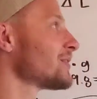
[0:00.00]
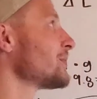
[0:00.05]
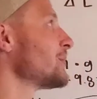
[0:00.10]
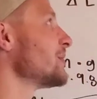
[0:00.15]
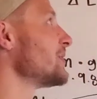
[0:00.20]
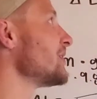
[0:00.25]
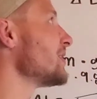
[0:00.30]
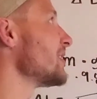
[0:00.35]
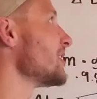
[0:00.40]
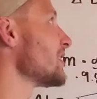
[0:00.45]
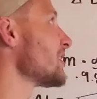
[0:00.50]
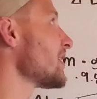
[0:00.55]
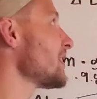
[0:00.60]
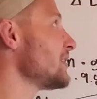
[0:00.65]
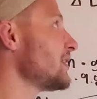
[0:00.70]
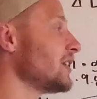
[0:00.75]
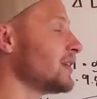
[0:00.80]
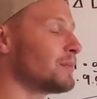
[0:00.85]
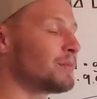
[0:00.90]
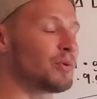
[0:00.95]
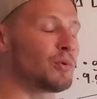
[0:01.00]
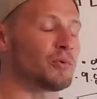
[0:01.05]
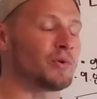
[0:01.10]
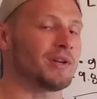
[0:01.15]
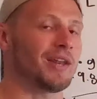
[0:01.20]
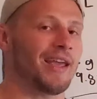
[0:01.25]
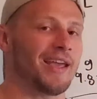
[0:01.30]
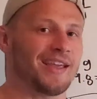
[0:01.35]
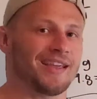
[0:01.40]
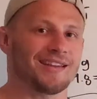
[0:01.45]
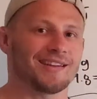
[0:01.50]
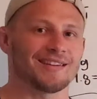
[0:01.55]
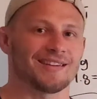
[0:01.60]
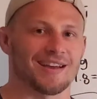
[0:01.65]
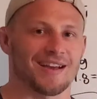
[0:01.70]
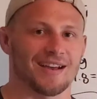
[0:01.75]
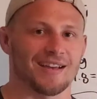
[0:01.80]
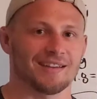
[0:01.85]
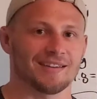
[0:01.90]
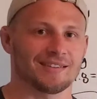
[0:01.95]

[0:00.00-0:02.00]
which is 10.89.